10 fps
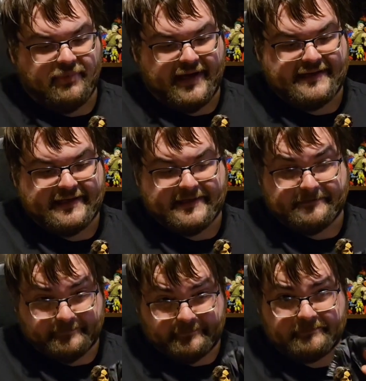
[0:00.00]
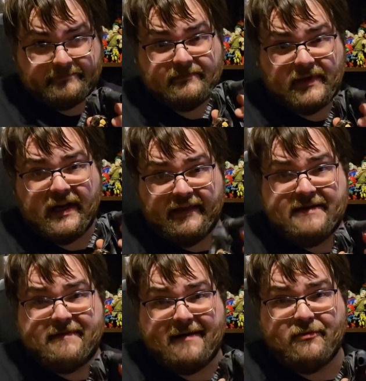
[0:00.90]
plastics,
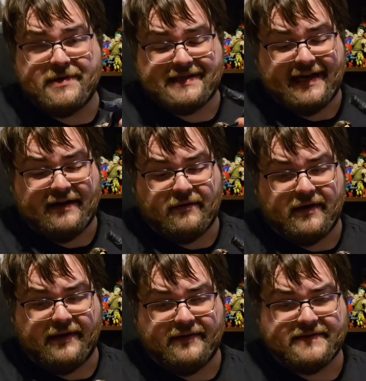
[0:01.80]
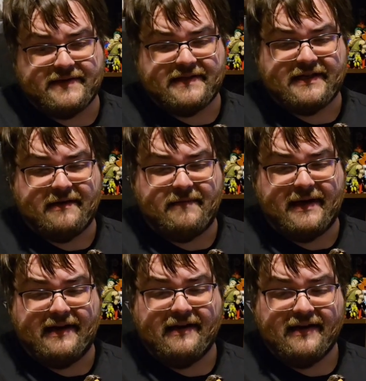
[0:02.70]
this bad boy's not going on there, so this is going to
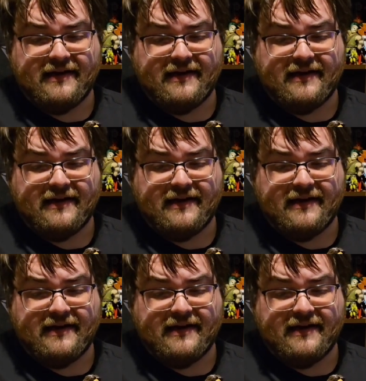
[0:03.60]
be